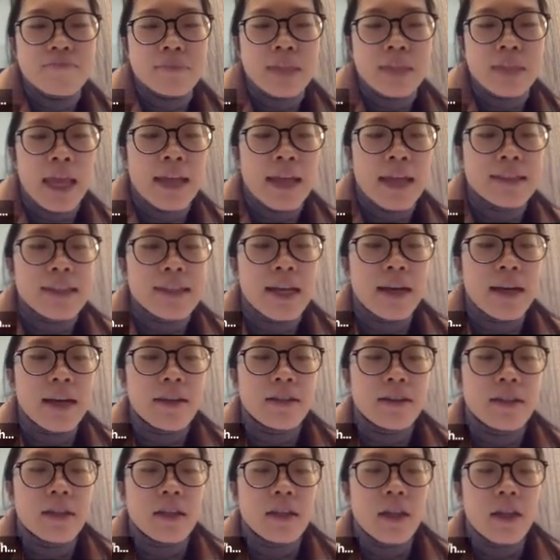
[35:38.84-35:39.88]
And
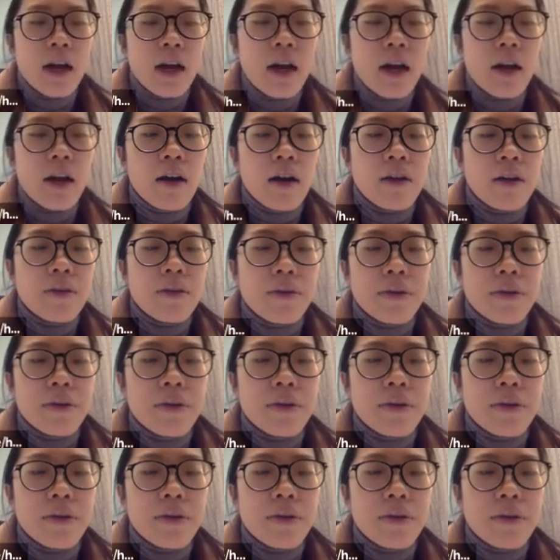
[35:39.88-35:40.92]
then we'll
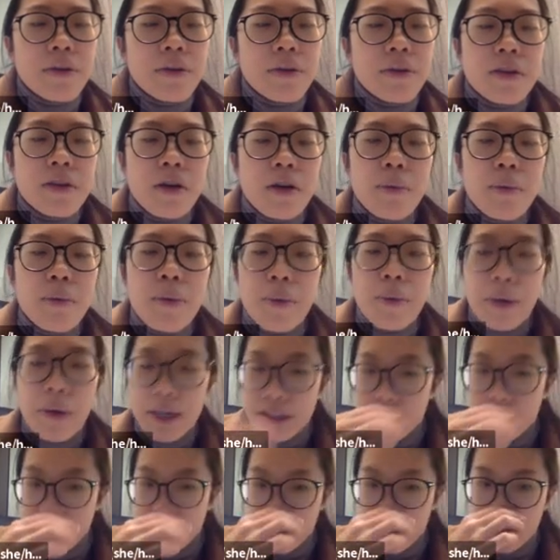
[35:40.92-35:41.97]
talk about
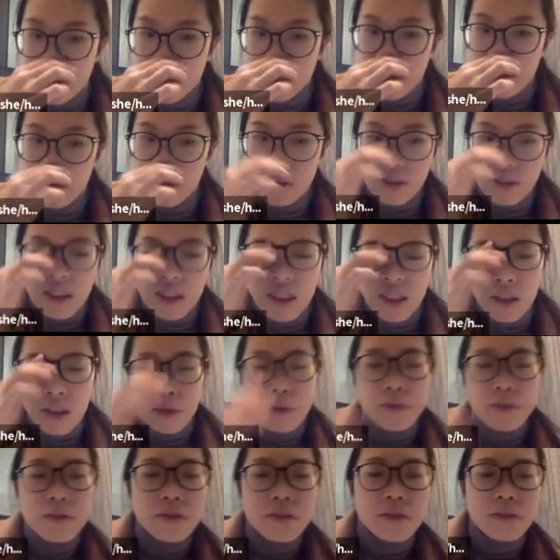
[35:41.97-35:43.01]
operator.
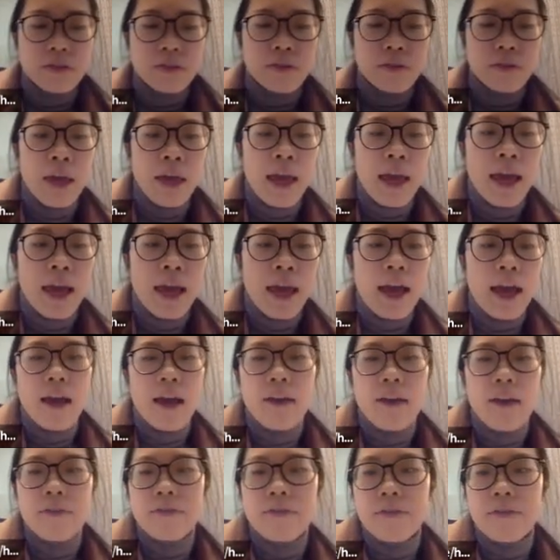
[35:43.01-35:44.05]
So we
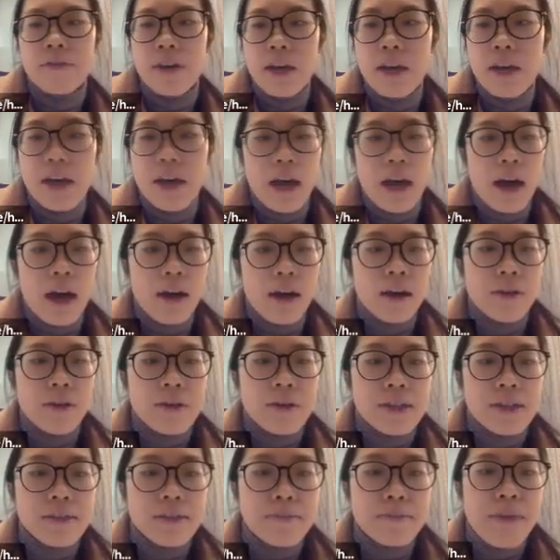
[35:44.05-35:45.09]
have
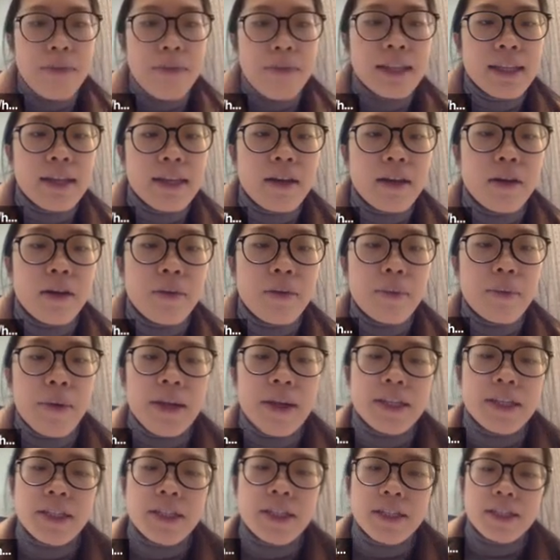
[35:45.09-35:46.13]
arithmetic
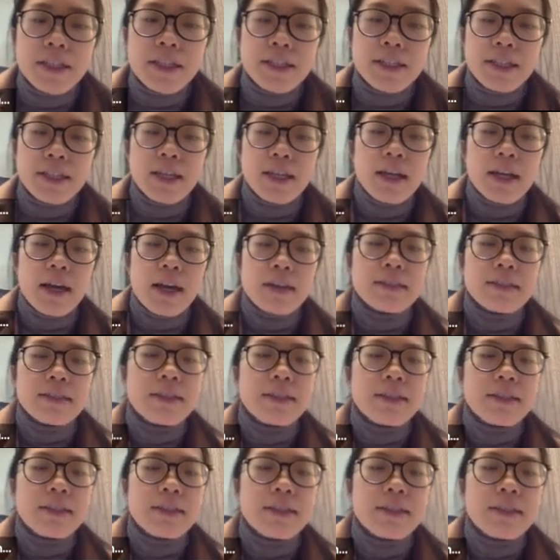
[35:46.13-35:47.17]
operators,
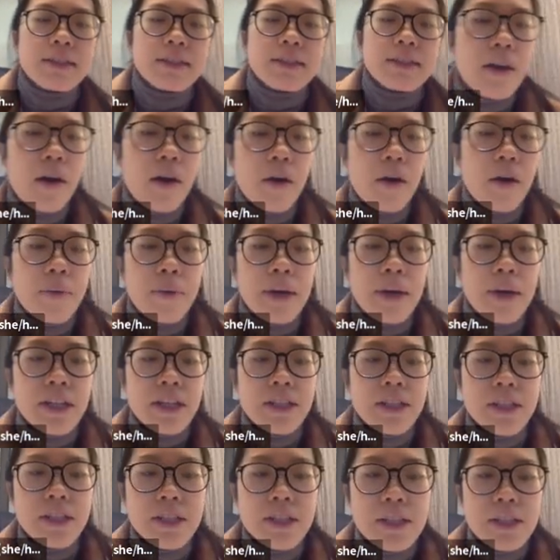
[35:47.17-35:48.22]
assignment
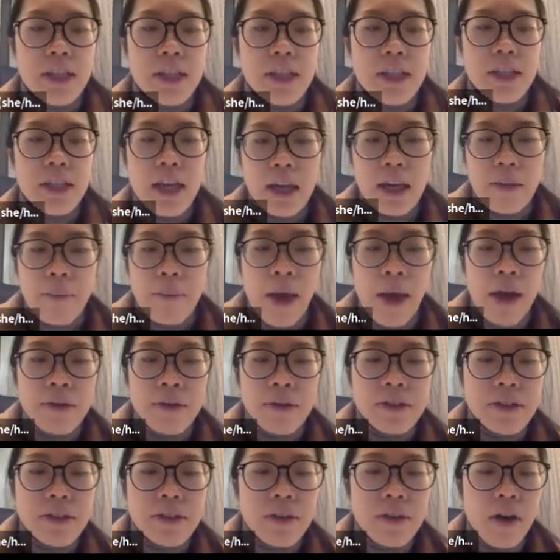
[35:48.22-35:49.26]
operators,
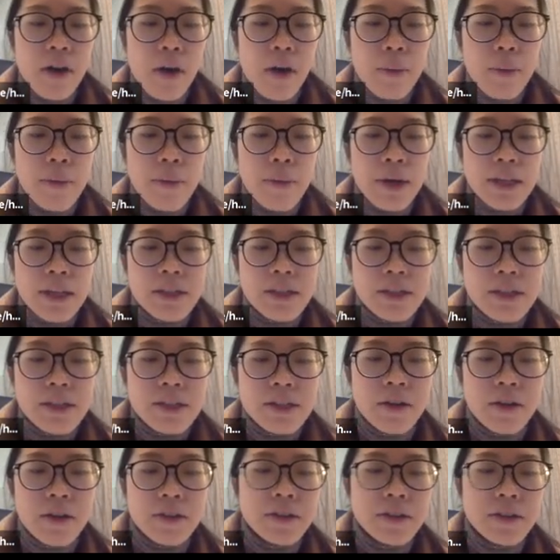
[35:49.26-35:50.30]
comparison
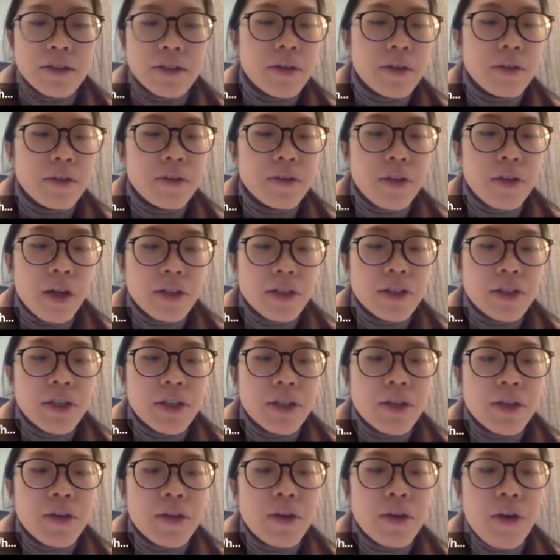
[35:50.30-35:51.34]
operators, also
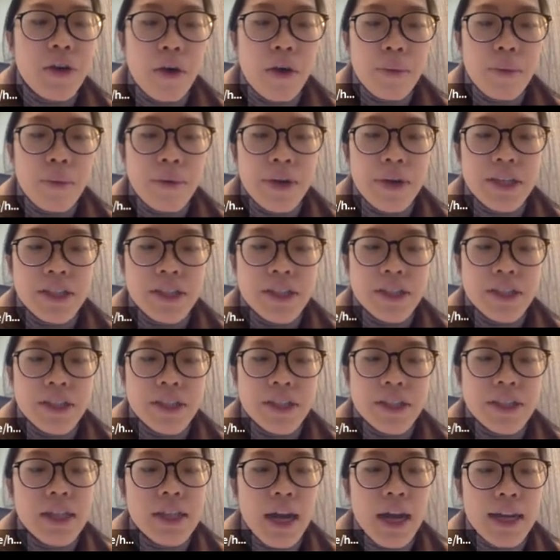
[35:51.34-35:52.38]
logical
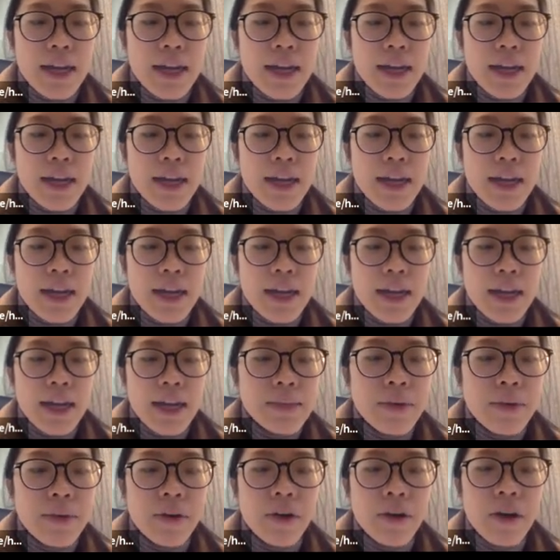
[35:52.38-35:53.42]
operators,
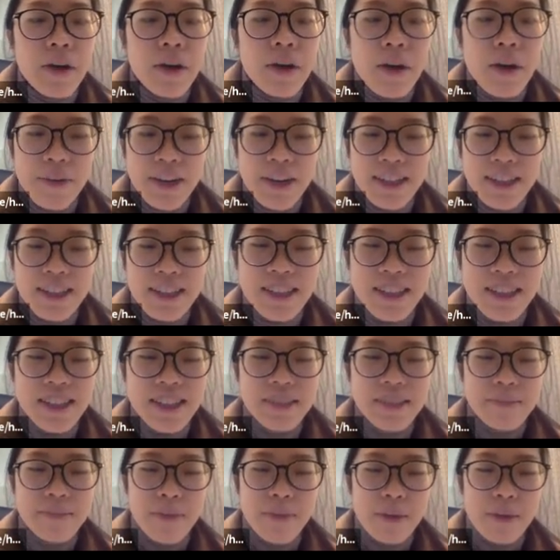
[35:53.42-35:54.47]
identity
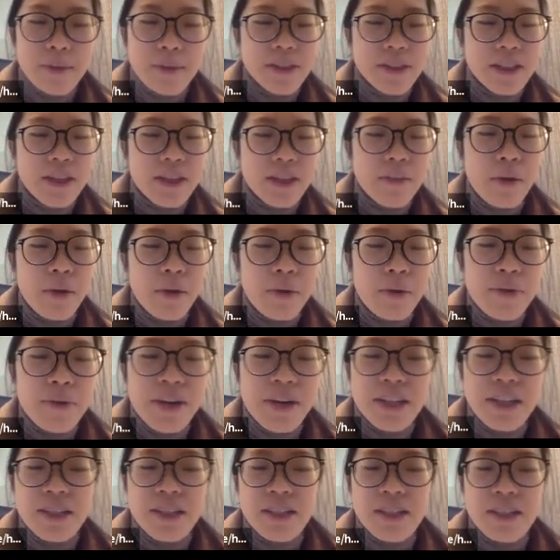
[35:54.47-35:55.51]
operators, membership
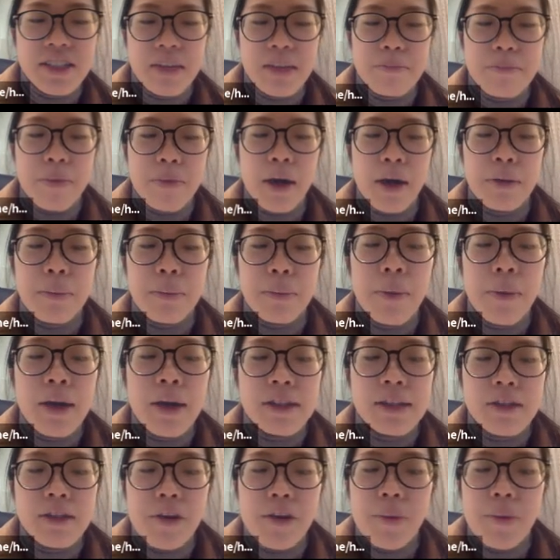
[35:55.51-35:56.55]
operators, and
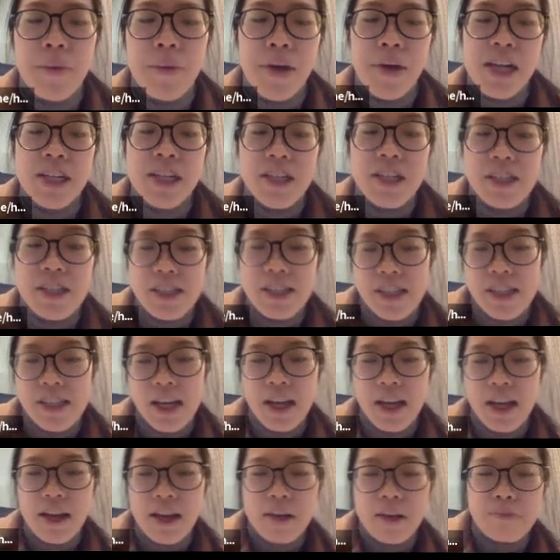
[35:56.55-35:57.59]
bitwise operators.
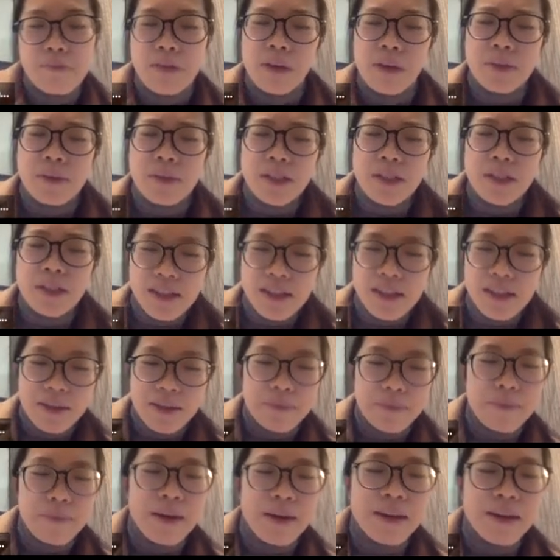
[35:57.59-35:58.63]
Membership
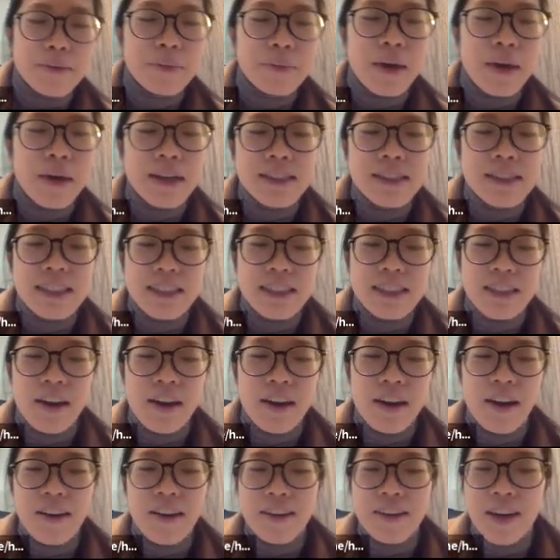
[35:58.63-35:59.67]
and bitwise are
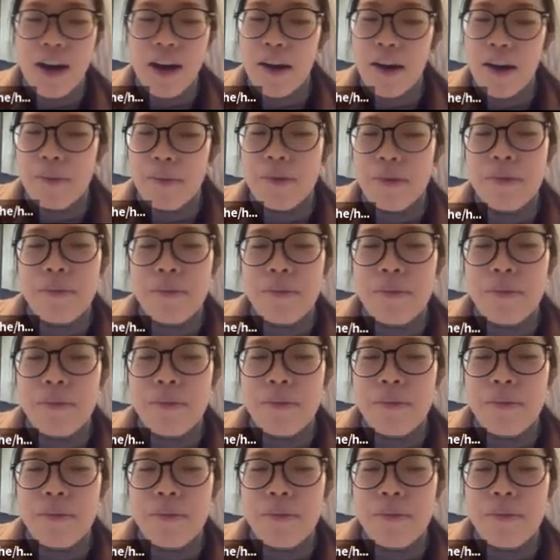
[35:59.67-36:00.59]
not common, but